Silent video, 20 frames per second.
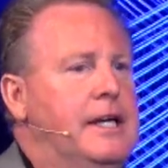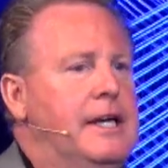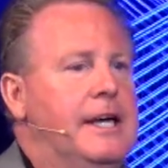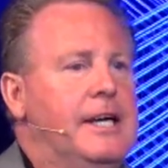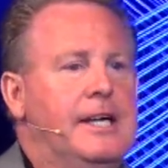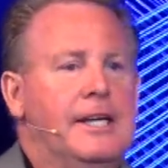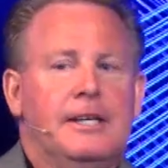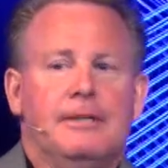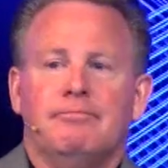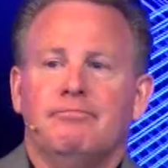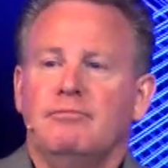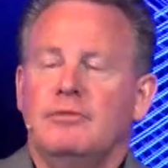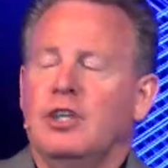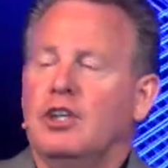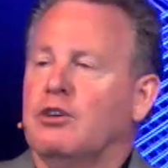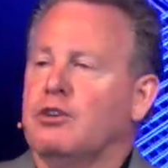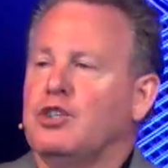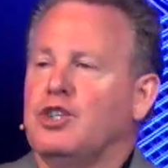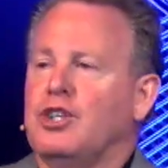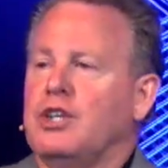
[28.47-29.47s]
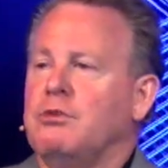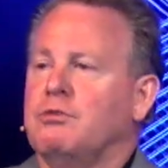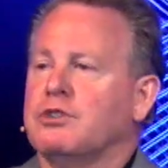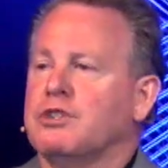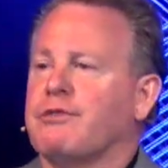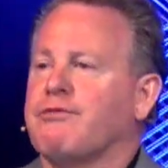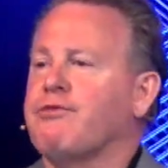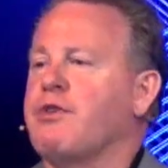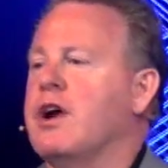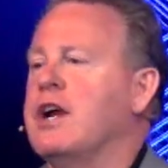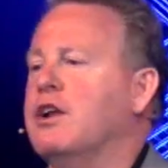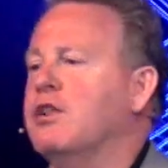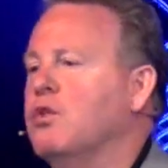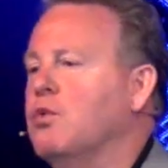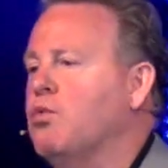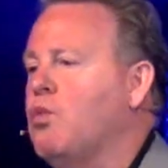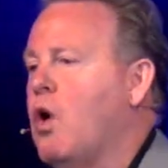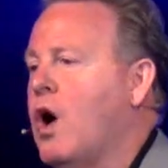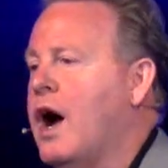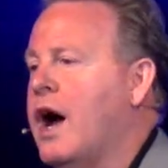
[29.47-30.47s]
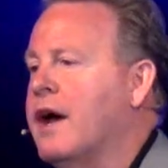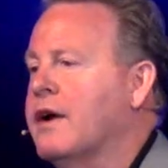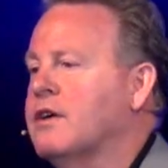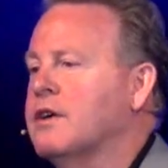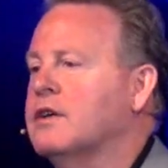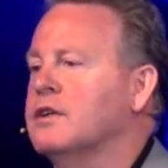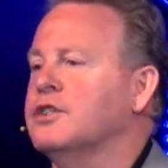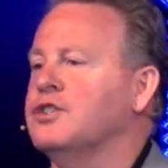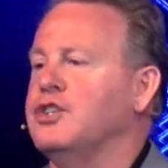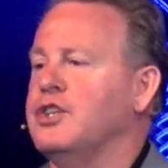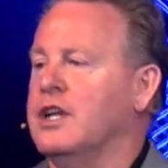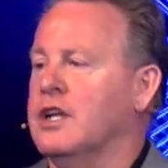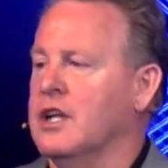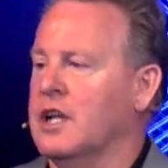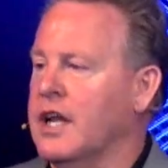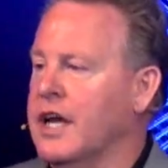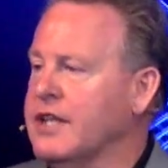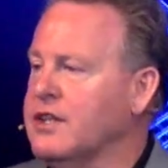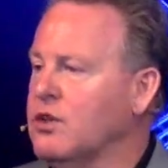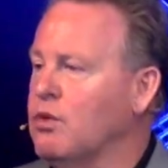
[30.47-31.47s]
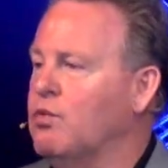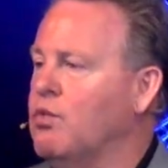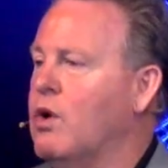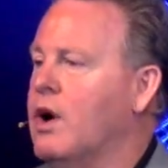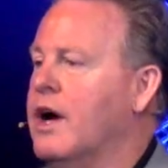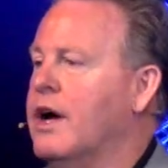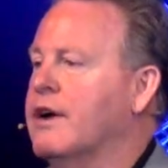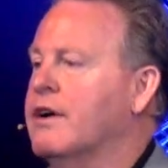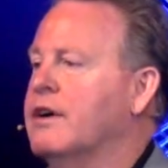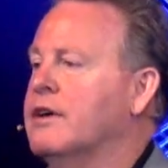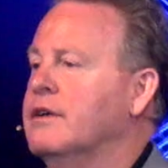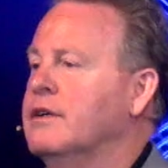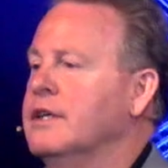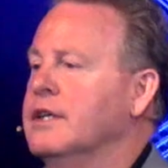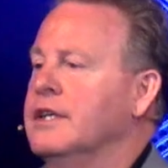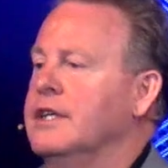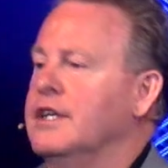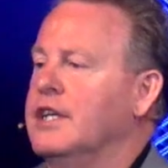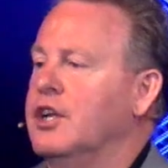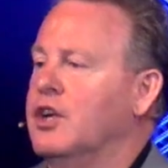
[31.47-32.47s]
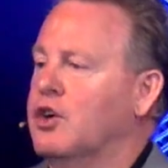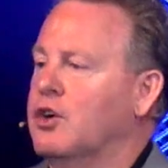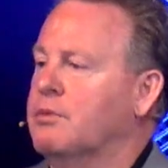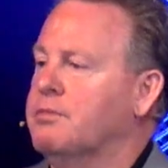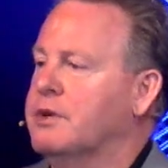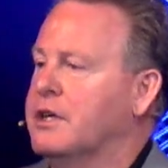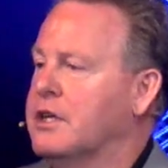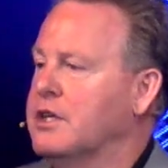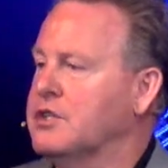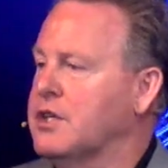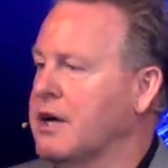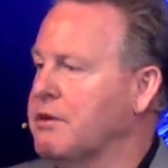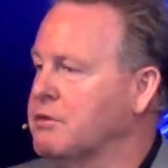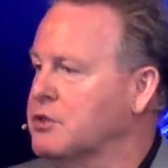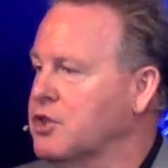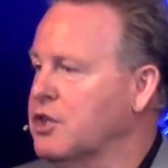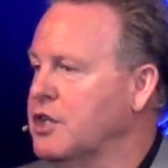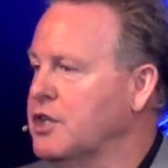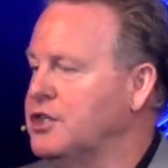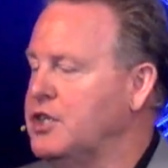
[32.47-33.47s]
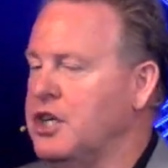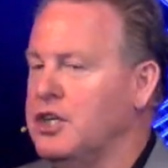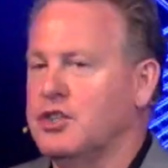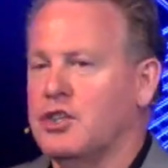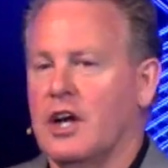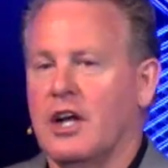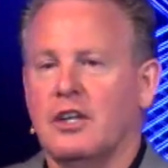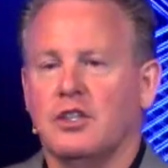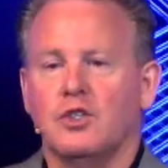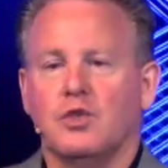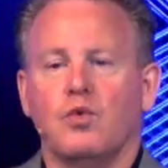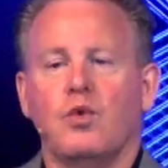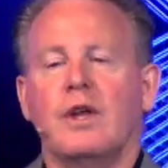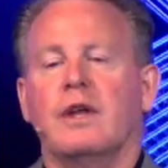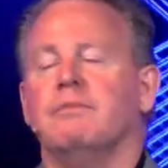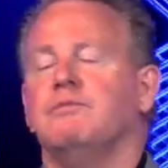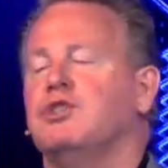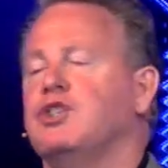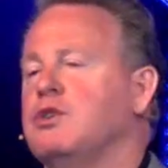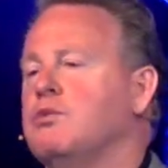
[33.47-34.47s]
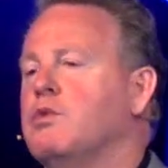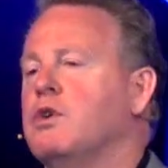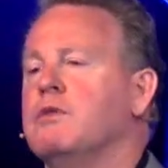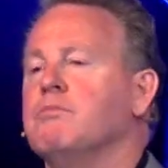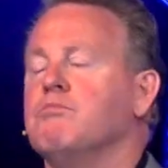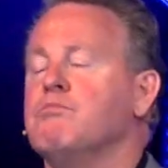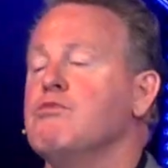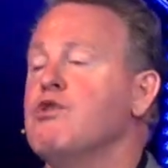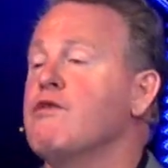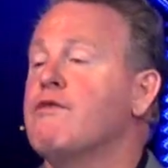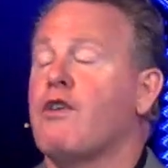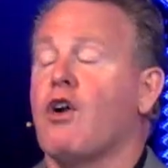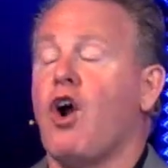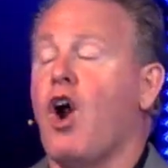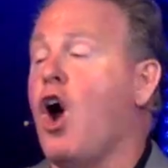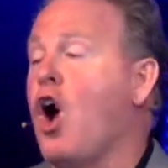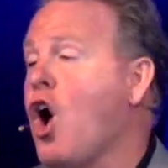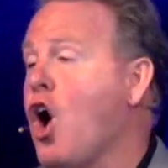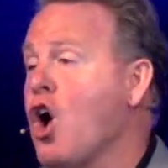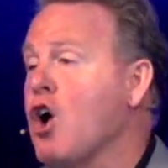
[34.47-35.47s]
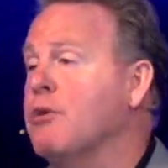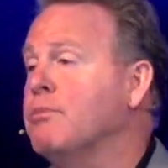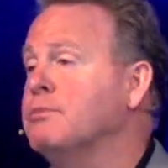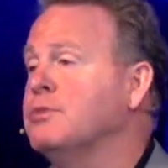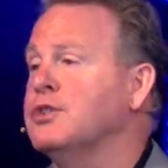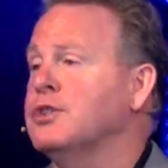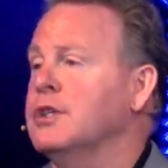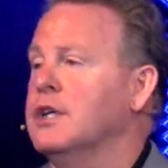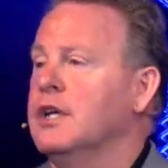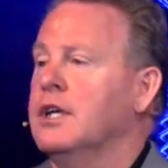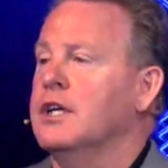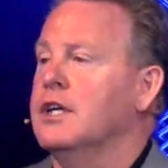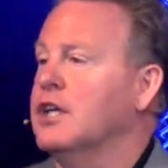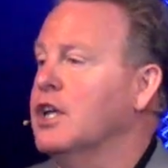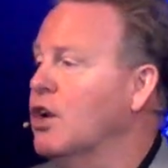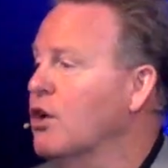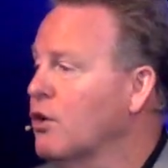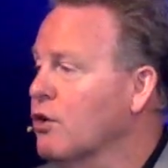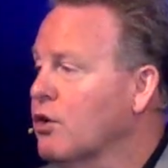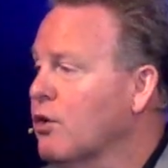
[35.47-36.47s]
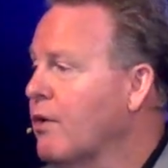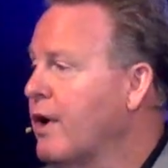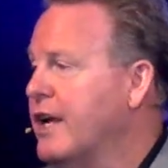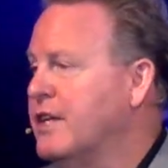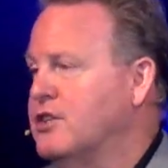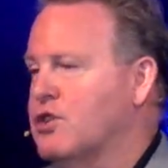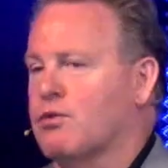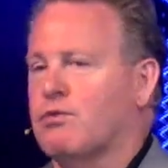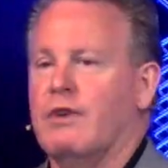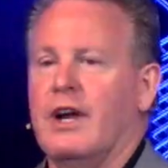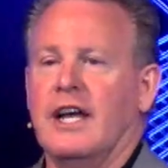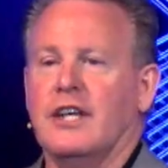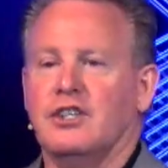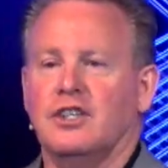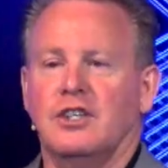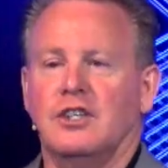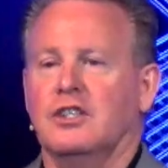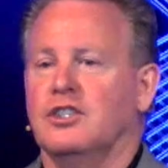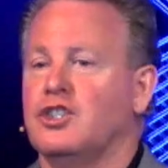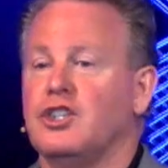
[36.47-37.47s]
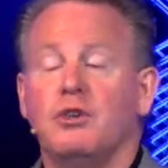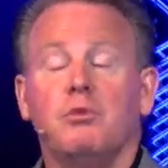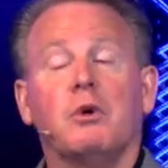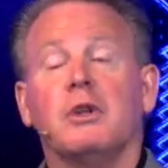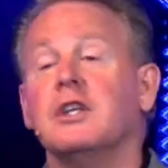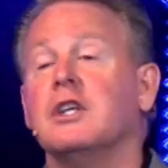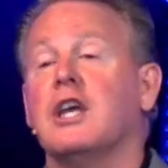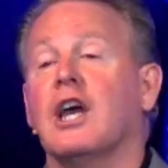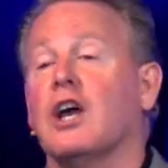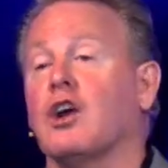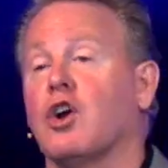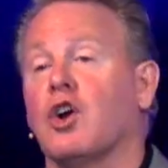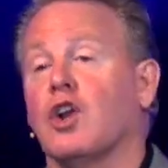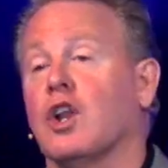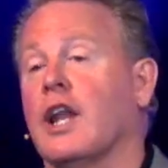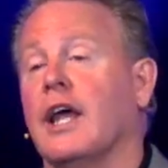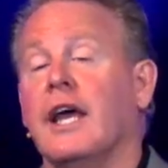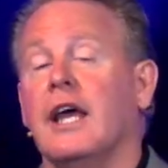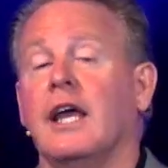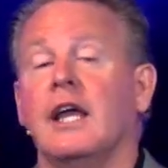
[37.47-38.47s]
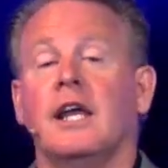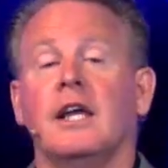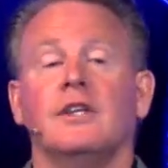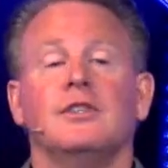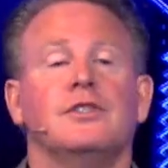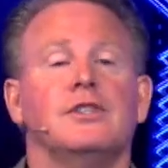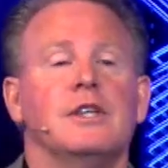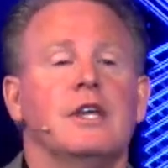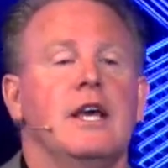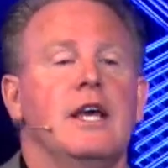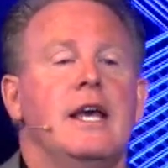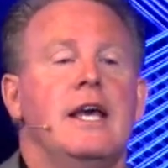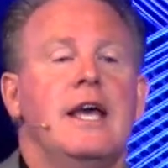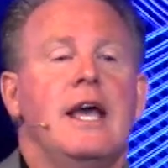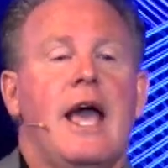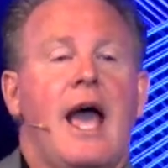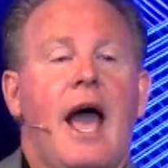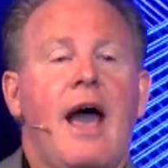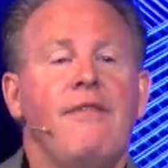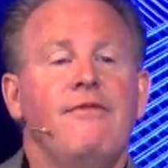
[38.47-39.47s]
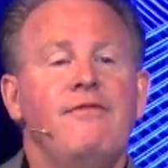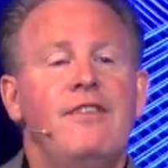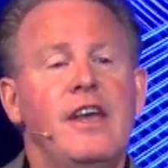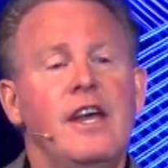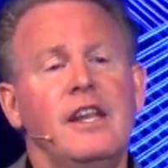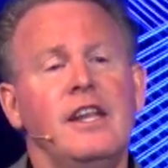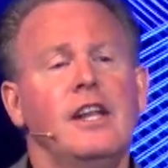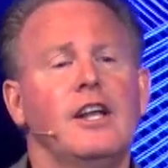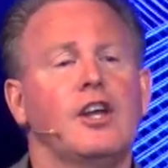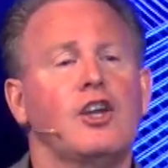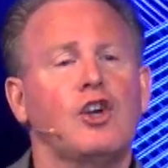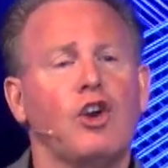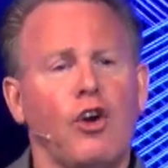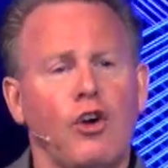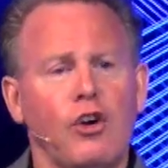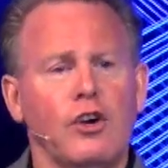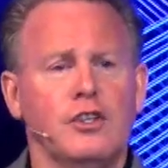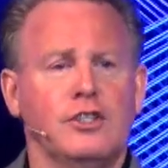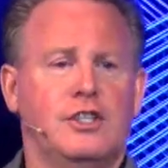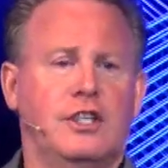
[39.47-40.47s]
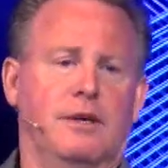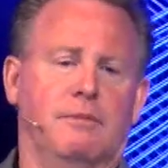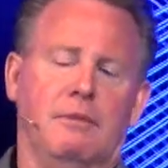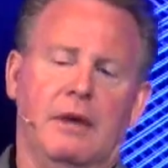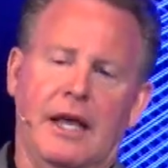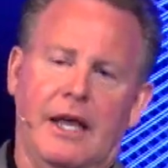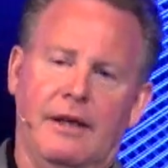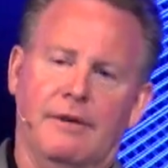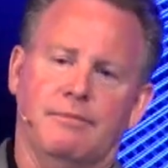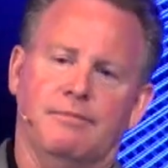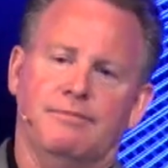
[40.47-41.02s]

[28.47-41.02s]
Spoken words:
You know, she was afraid of the water. She didn't like the water, you know, because I was going to teach her how to swim. She wouldn't move her arms, you know, the right direction. She wouldn't kick her legs. And then it occurred to me,